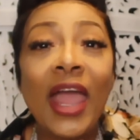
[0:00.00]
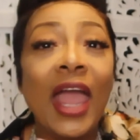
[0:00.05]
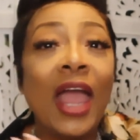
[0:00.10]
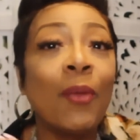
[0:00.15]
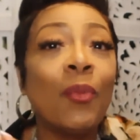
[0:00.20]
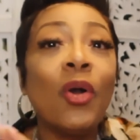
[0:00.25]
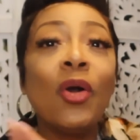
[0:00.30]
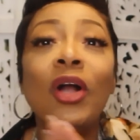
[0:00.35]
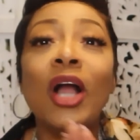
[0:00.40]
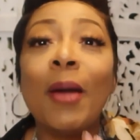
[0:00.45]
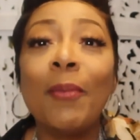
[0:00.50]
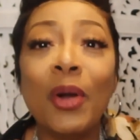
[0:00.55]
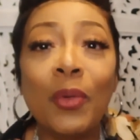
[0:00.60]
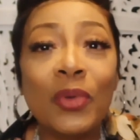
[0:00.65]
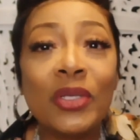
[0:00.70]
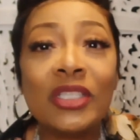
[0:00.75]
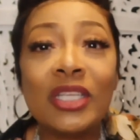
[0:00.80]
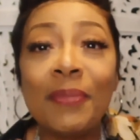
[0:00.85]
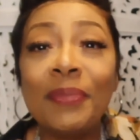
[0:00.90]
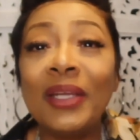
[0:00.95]
and we'll come up
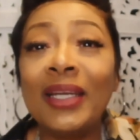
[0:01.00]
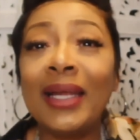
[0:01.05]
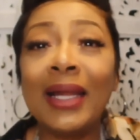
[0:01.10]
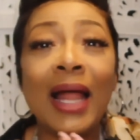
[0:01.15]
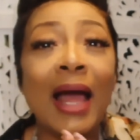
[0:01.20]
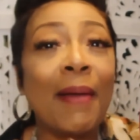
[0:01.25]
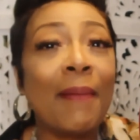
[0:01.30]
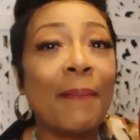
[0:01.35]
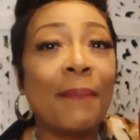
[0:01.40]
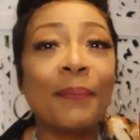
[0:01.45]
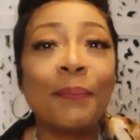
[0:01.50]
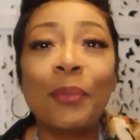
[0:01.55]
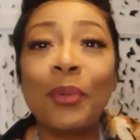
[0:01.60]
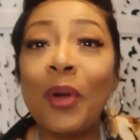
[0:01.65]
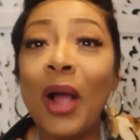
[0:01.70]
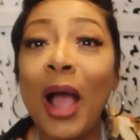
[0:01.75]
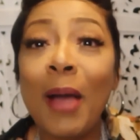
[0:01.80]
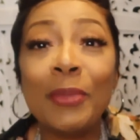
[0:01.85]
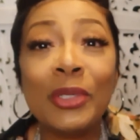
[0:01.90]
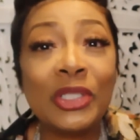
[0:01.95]
with something, and I
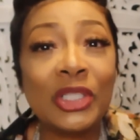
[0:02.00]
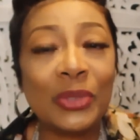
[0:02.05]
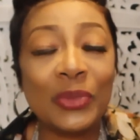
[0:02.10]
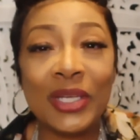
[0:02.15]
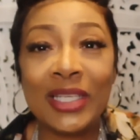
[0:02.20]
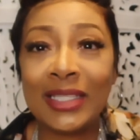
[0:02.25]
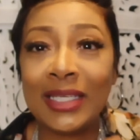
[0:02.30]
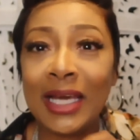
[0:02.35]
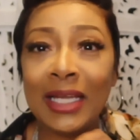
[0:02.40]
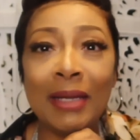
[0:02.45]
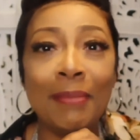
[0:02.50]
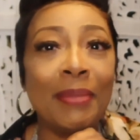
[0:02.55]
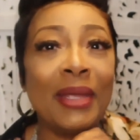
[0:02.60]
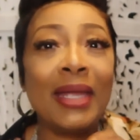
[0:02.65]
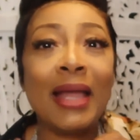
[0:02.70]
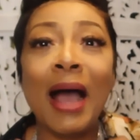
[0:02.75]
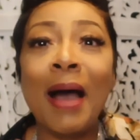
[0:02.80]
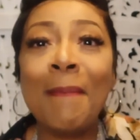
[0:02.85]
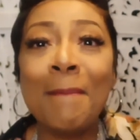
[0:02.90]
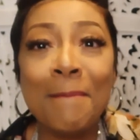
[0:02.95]
promise you it's going to
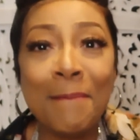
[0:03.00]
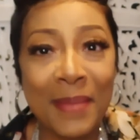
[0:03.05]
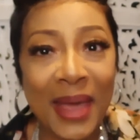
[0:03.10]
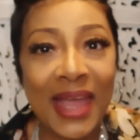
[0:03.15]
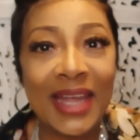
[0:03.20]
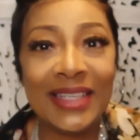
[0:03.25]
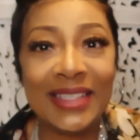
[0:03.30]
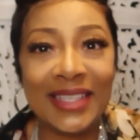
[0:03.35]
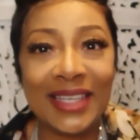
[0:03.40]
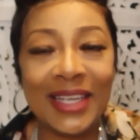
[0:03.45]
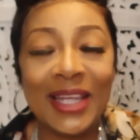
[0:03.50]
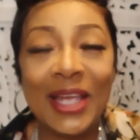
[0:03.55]
be amazing.